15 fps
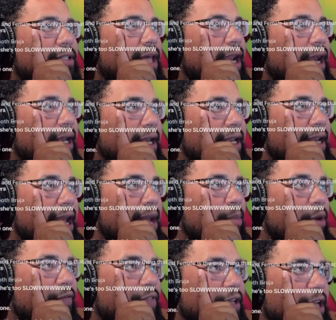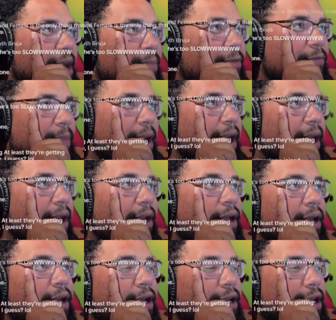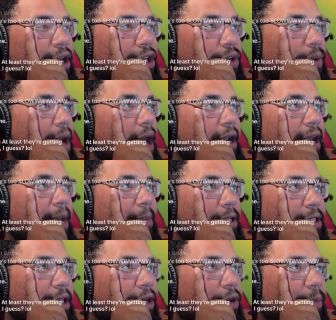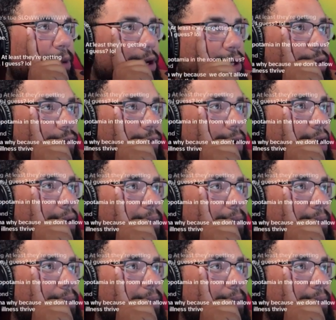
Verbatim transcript: I can name off the That's top impressive. of my head. Can you not That's name impressive. a single That's book cool. you've read?